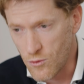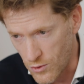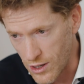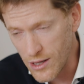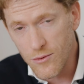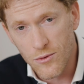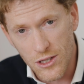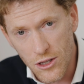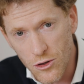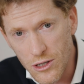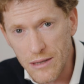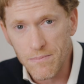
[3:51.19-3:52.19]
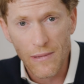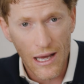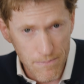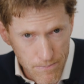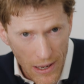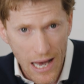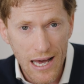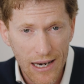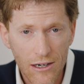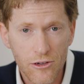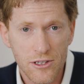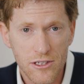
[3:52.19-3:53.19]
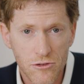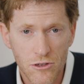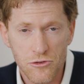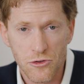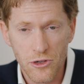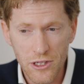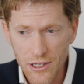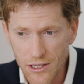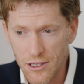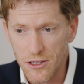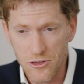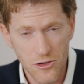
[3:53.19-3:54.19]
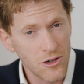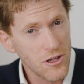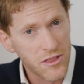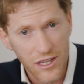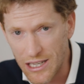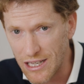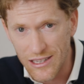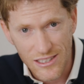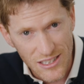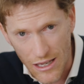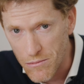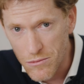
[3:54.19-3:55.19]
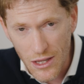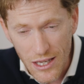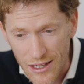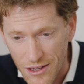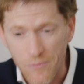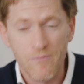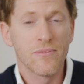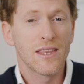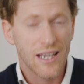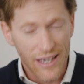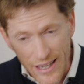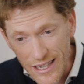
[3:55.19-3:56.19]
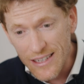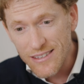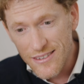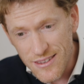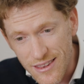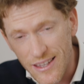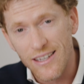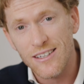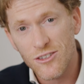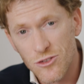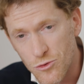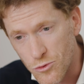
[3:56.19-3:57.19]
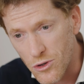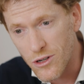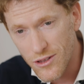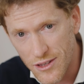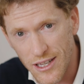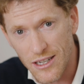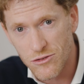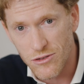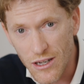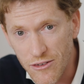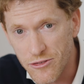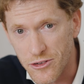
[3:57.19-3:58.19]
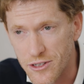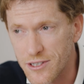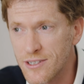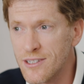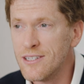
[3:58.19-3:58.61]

Well, when you look at a bad architectural drawing, you're thinking the same thing. Is this worth the extra effort?